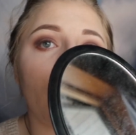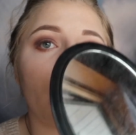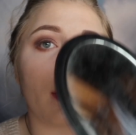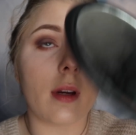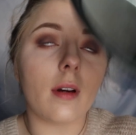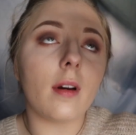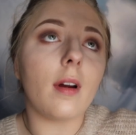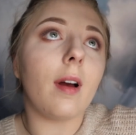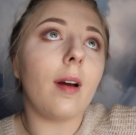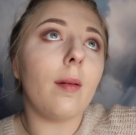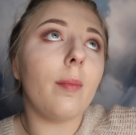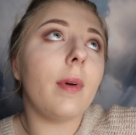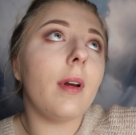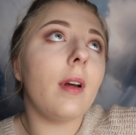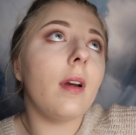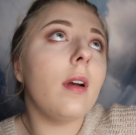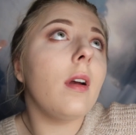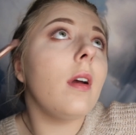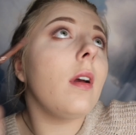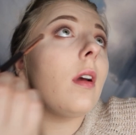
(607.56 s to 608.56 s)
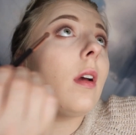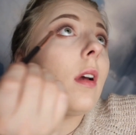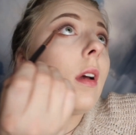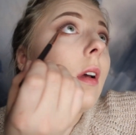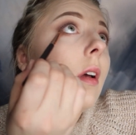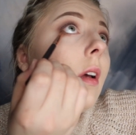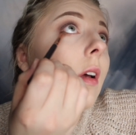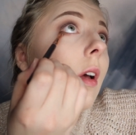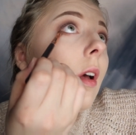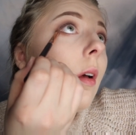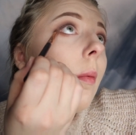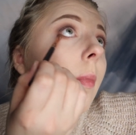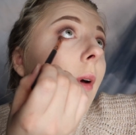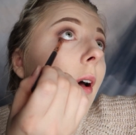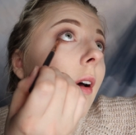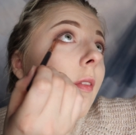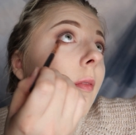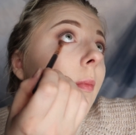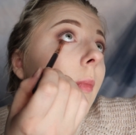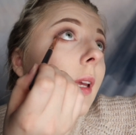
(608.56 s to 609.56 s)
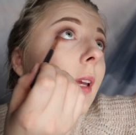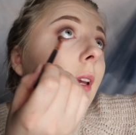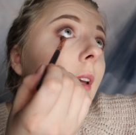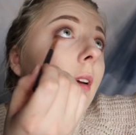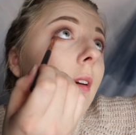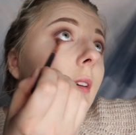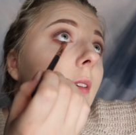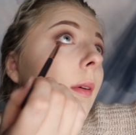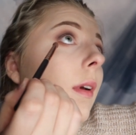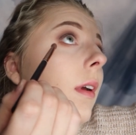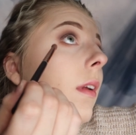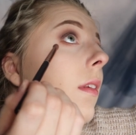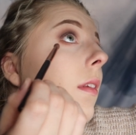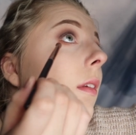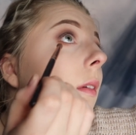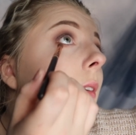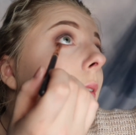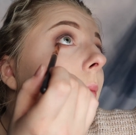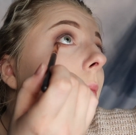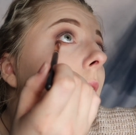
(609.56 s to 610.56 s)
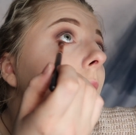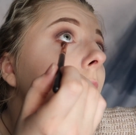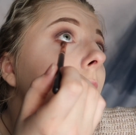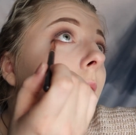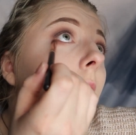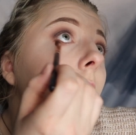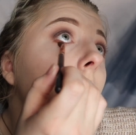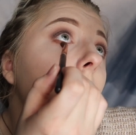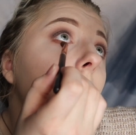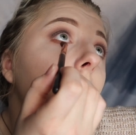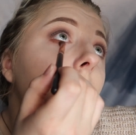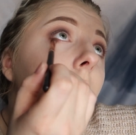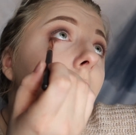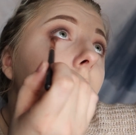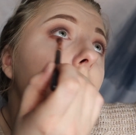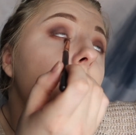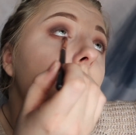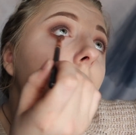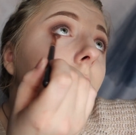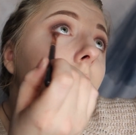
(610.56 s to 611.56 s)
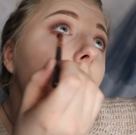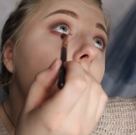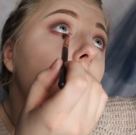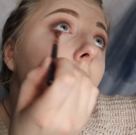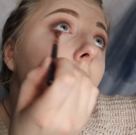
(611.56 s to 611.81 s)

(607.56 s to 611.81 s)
my mirror up above me here so I can see what I'm doing, and just...